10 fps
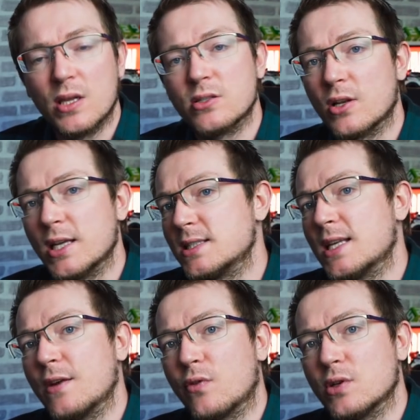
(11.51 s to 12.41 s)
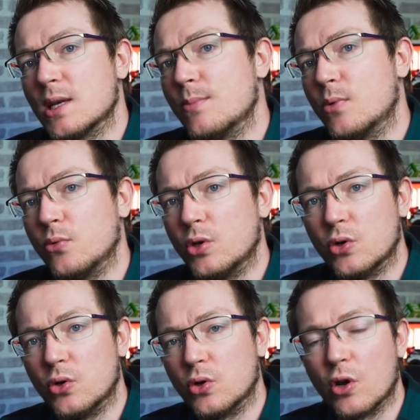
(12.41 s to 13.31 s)
So let's say, for example,
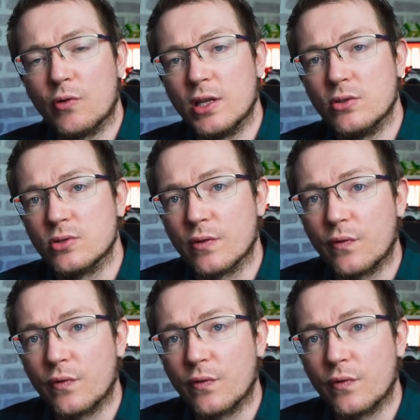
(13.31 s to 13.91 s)
you're currently using